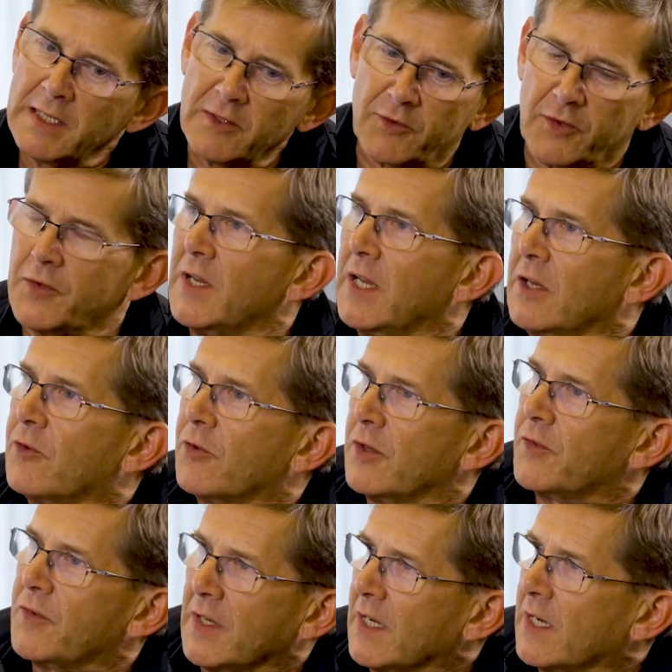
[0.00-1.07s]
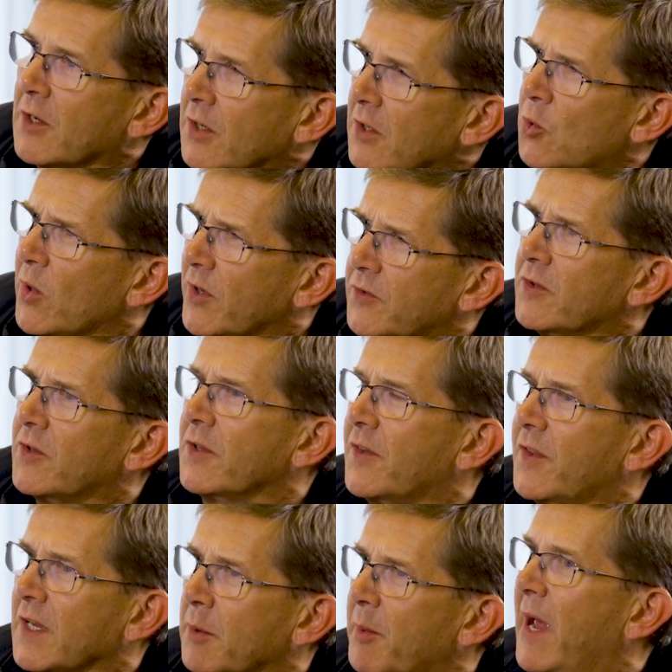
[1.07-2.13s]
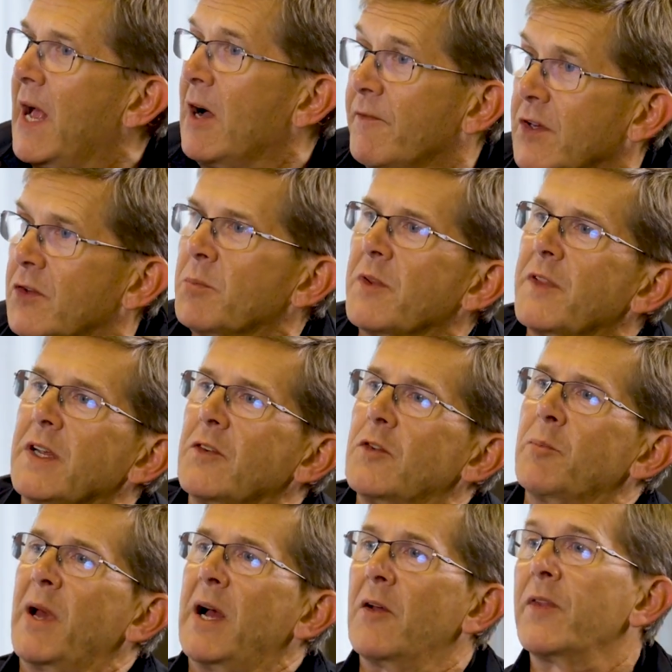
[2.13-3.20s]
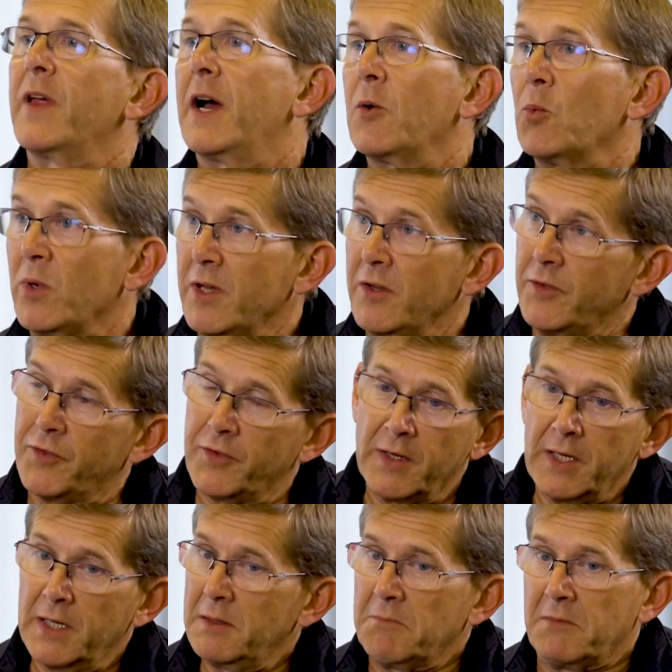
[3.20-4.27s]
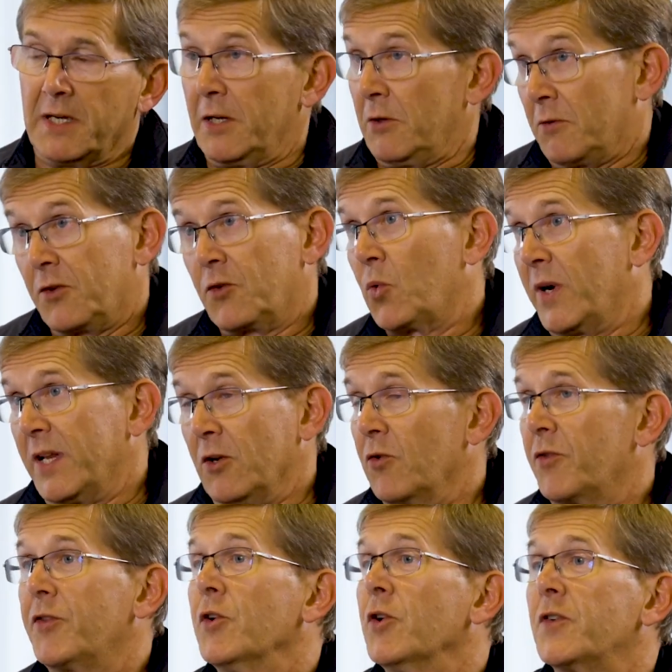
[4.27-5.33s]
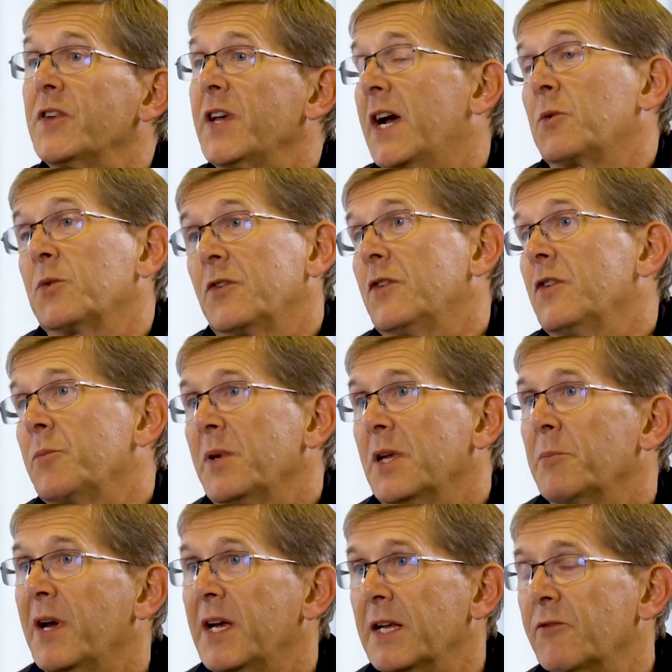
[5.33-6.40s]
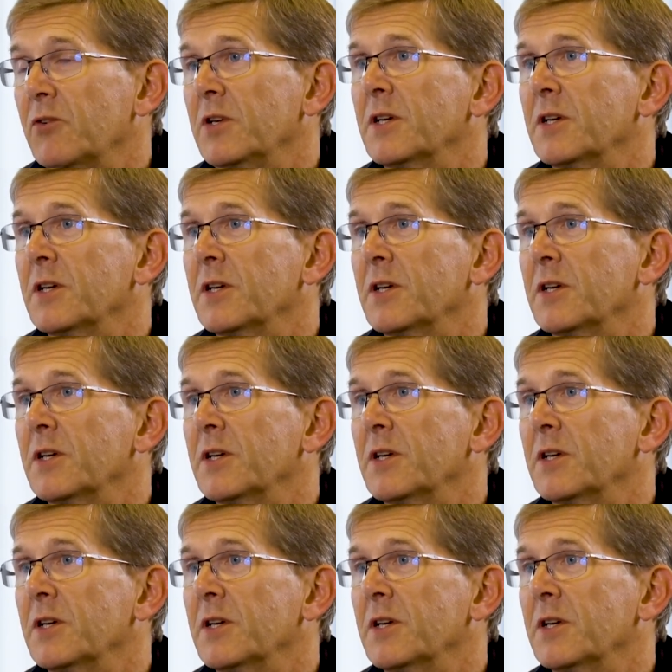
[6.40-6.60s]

just an interesting kind of question to think about how Visma thinks about that with 20 or 30 acquisitions being made every